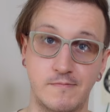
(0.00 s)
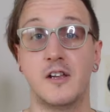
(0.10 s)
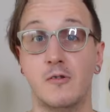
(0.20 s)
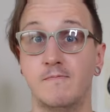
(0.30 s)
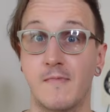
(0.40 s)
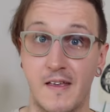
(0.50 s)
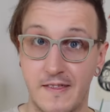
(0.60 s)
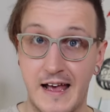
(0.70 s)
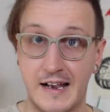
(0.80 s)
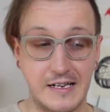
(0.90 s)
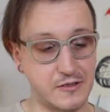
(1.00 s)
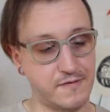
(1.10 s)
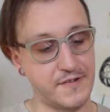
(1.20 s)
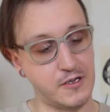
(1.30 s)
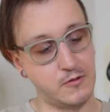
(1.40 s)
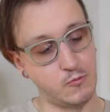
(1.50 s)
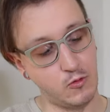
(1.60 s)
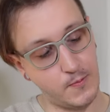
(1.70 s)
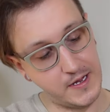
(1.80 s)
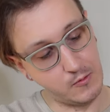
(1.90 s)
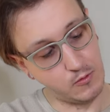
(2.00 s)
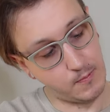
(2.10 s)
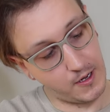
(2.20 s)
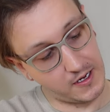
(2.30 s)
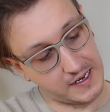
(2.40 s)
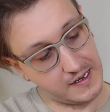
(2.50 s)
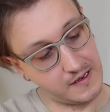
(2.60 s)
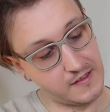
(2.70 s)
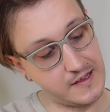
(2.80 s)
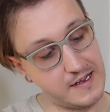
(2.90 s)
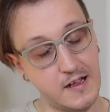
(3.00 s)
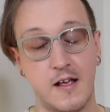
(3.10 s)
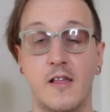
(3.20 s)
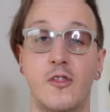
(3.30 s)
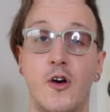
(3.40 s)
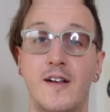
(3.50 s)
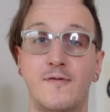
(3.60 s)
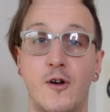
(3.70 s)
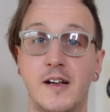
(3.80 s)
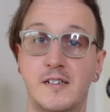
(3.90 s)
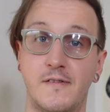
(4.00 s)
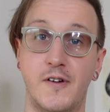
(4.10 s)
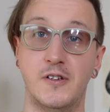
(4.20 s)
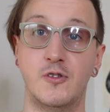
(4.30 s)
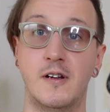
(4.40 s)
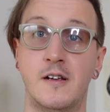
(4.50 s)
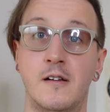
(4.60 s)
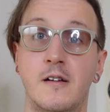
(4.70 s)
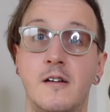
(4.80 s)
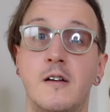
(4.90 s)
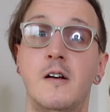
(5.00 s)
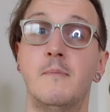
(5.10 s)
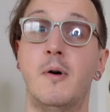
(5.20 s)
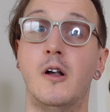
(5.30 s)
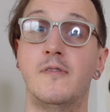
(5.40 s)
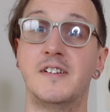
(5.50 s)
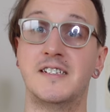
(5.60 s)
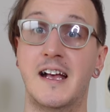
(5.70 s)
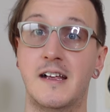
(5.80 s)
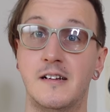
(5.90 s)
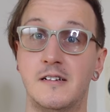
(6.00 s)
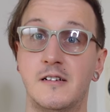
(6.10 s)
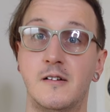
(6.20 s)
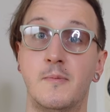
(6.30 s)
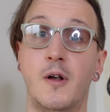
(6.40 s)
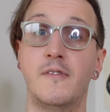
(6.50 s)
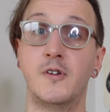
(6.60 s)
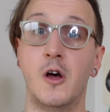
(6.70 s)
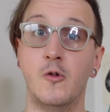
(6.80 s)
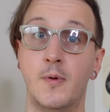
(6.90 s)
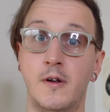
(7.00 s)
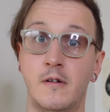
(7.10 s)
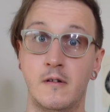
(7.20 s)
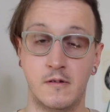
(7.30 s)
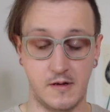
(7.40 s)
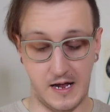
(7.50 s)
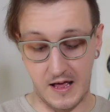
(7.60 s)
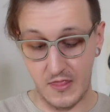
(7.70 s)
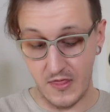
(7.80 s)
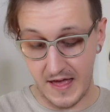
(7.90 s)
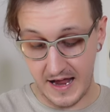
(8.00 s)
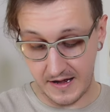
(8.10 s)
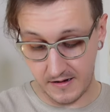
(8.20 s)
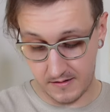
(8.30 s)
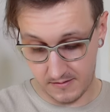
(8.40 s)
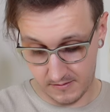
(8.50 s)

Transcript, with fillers: So that little fill will be we're plucking the third fret, first string, pull off to second, pull off to open, and then